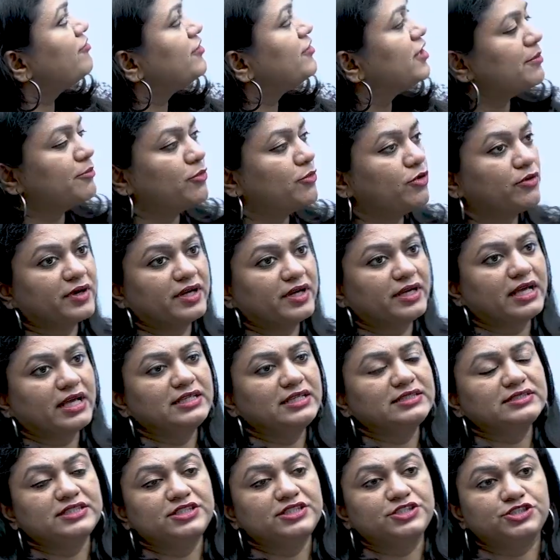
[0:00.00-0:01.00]

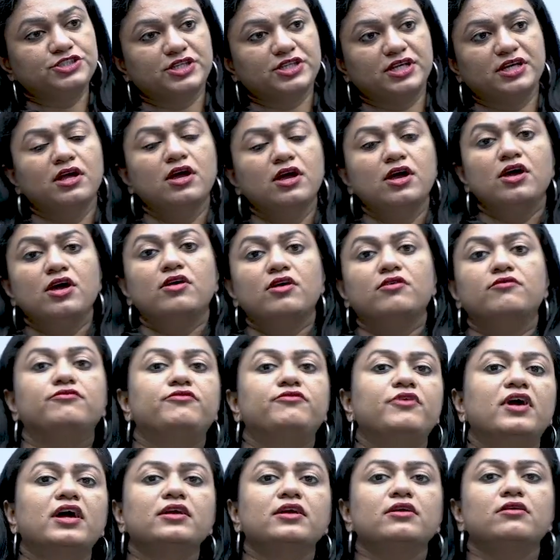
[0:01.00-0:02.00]
democratization.
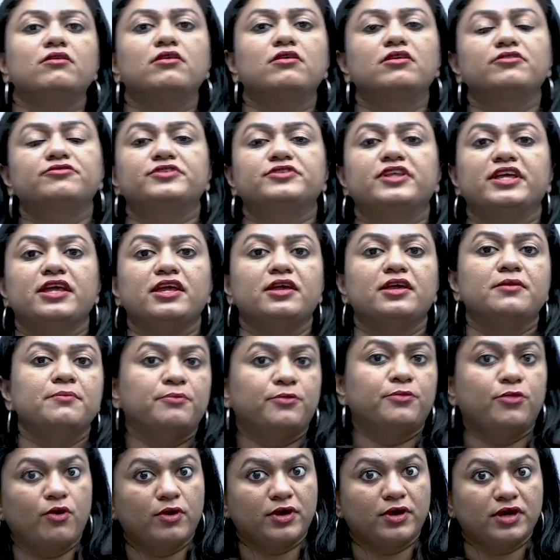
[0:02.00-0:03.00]
One of the
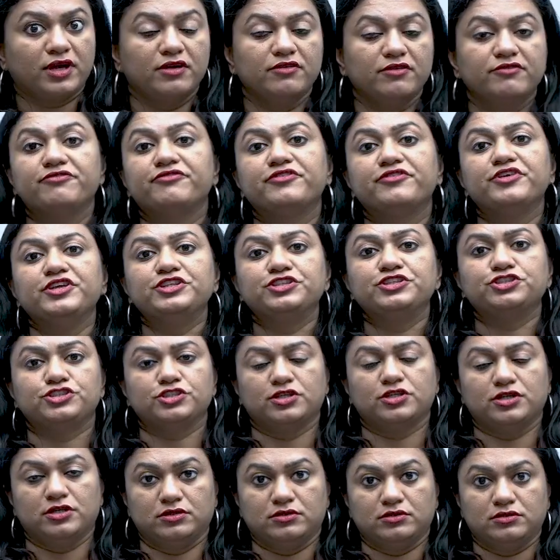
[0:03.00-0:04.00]
important
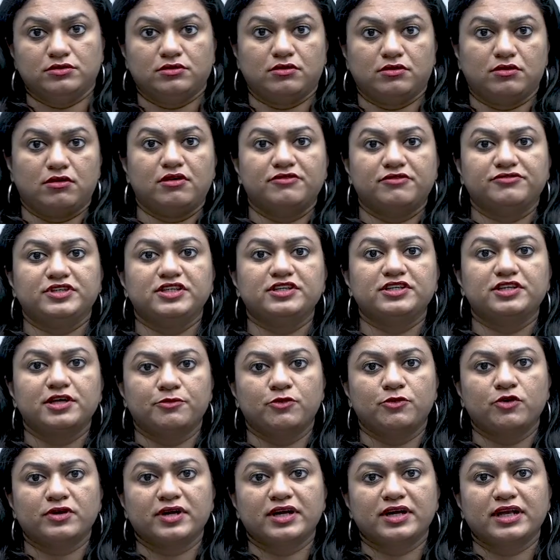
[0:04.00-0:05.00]
feature of the
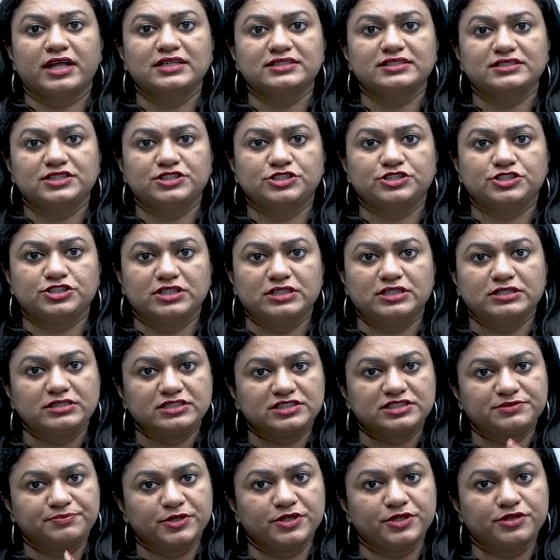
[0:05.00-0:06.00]
democratization in
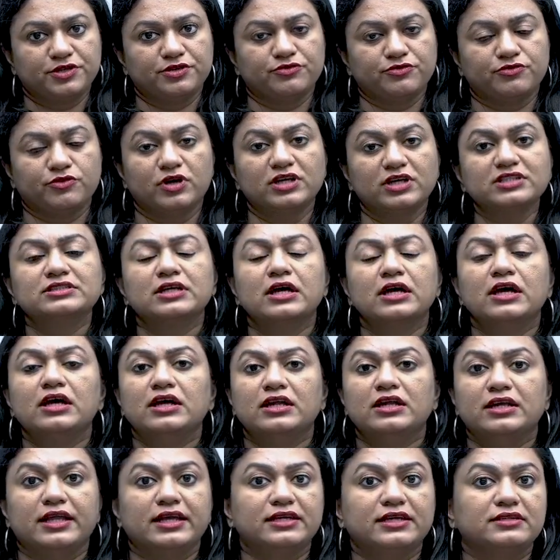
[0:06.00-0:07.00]
this period was
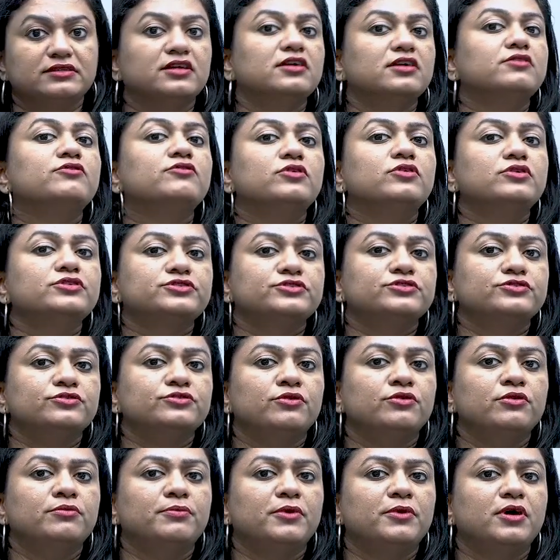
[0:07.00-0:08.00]
there was
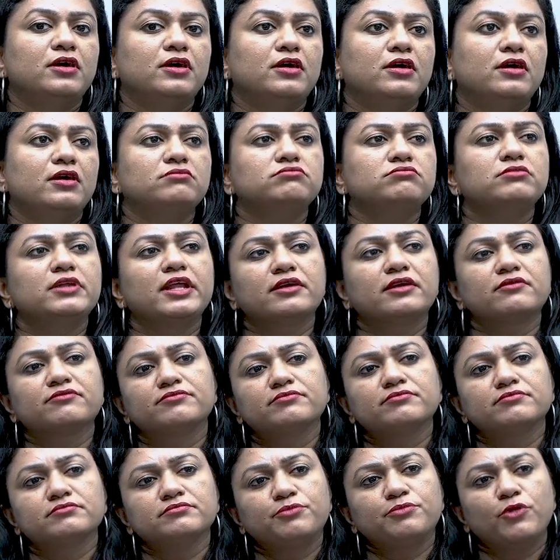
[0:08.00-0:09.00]
no
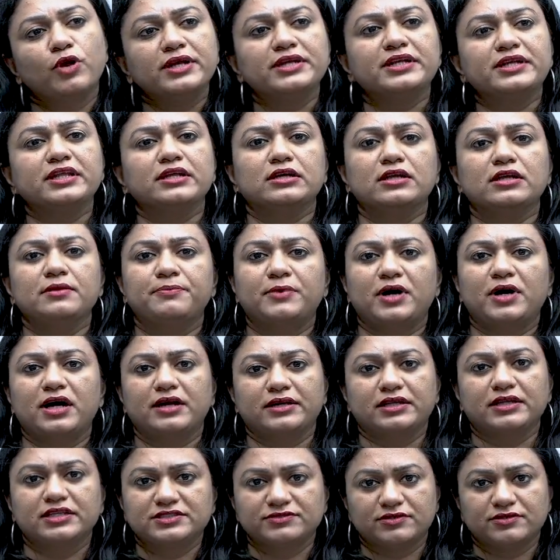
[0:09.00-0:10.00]
political
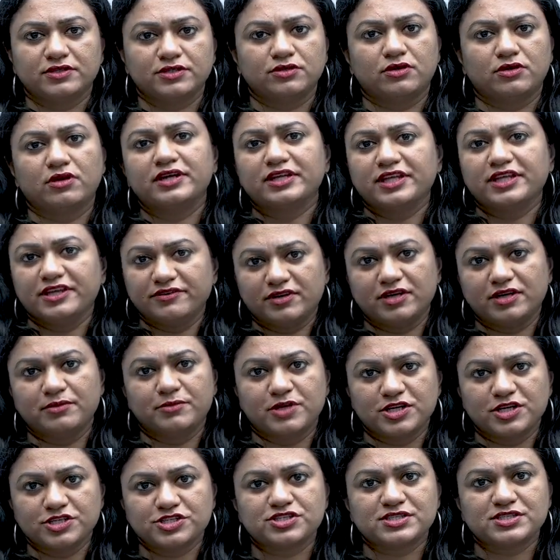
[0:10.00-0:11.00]
parties were not given
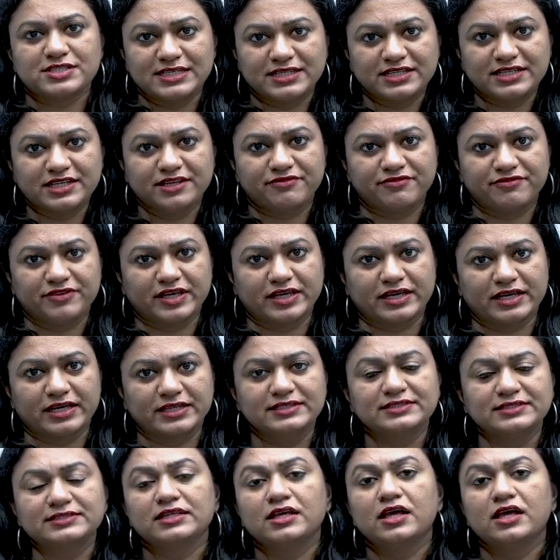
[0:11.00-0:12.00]
much
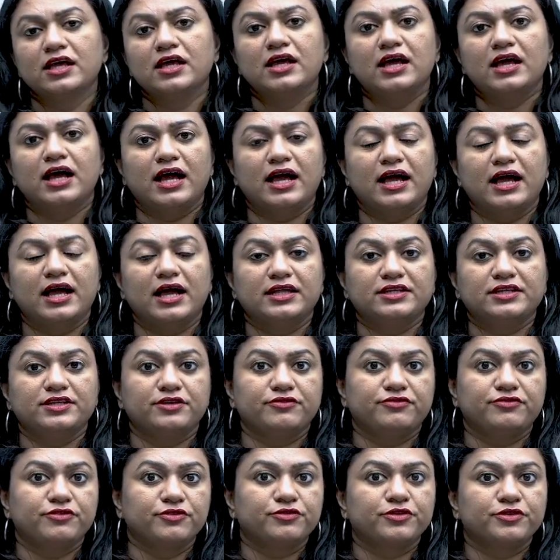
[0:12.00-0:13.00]
significance. And
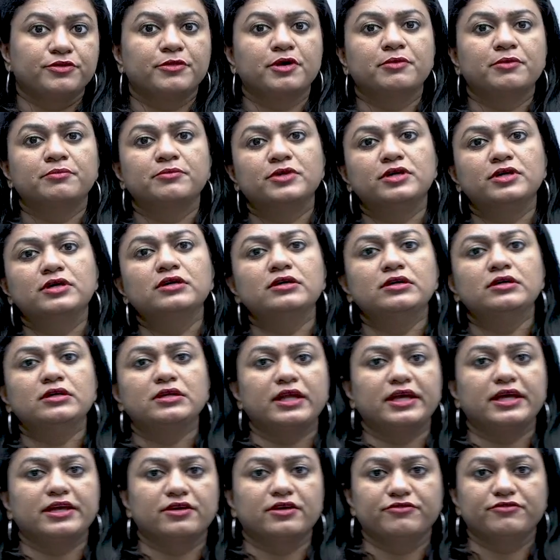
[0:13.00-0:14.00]
if you remember,
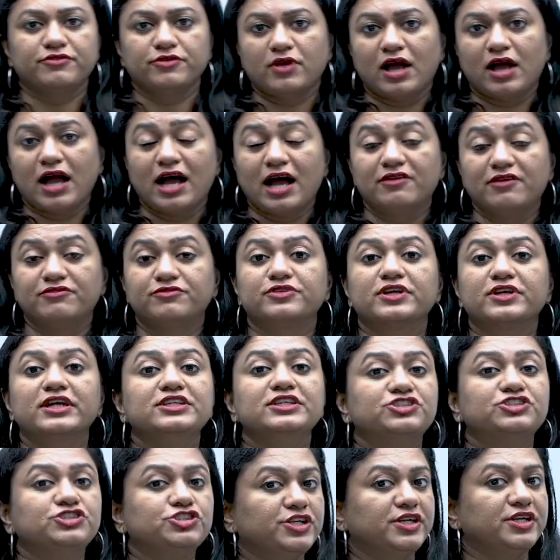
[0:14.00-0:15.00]
if you have
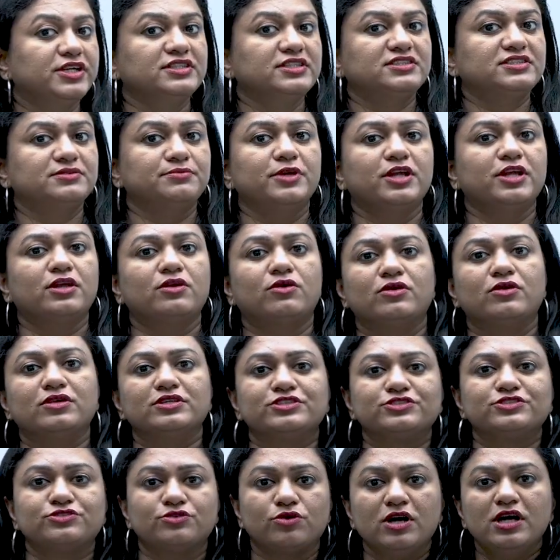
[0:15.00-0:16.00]
read J.S. Mill
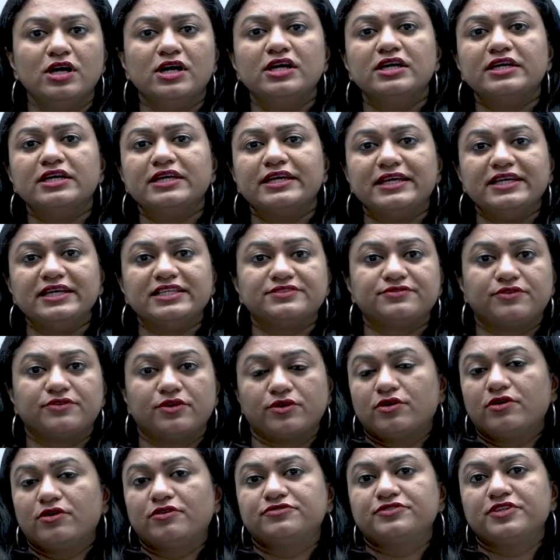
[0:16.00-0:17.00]
also, he is
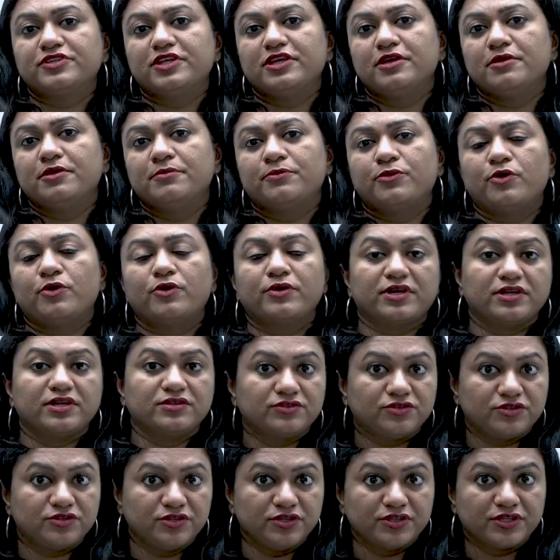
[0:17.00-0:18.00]
one of the
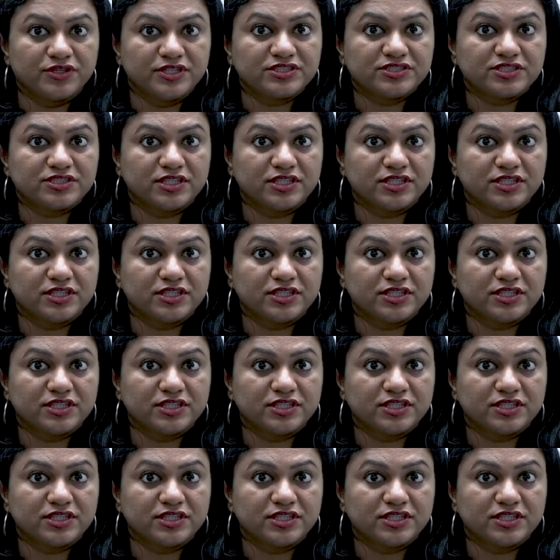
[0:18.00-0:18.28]
important theorists